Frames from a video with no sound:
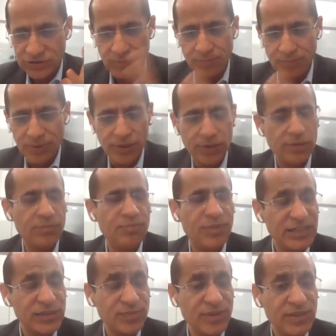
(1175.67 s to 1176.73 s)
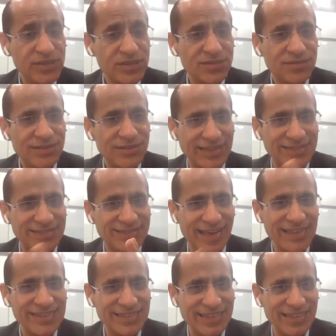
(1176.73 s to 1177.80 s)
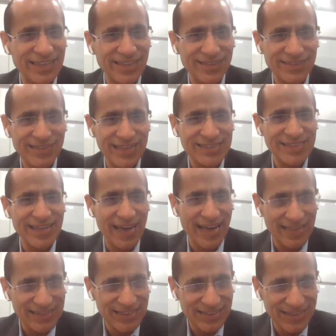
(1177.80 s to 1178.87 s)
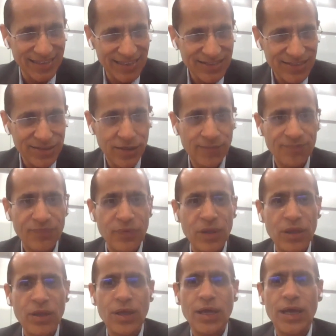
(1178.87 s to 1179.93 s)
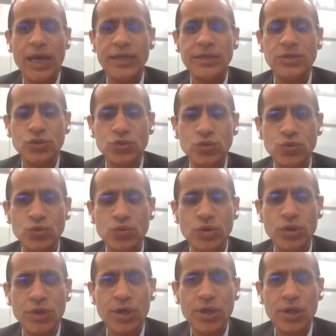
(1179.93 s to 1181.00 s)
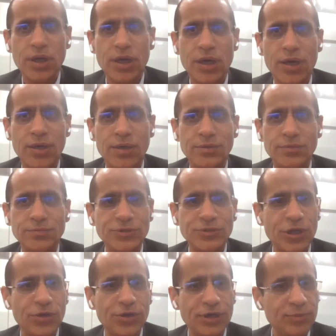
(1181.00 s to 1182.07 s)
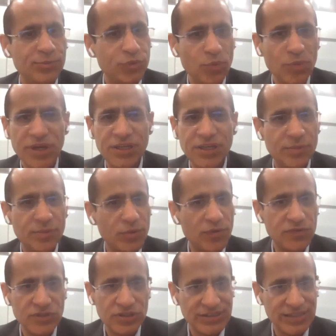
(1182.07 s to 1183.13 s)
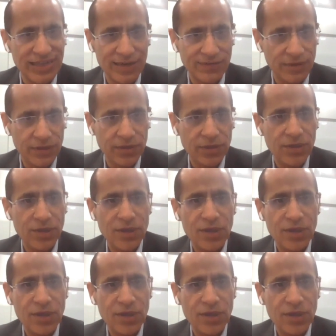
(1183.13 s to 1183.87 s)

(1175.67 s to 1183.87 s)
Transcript: simple placement. That's the acid test. And 2, improvement in the proficiency level.